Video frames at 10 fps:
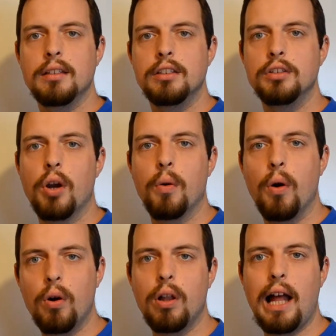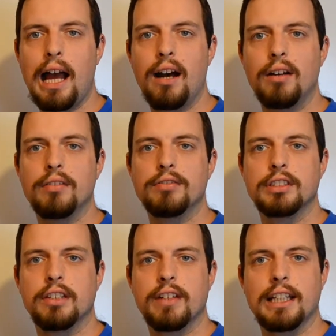You go all out for
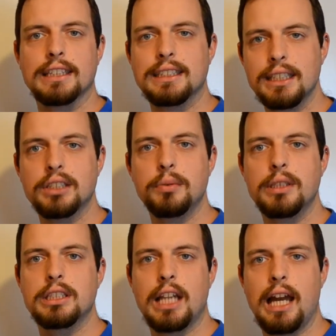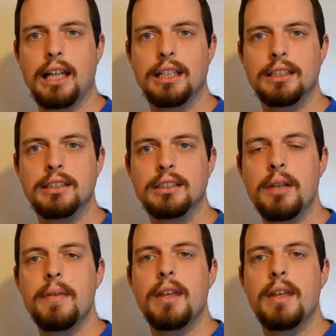something like a 6-week challenge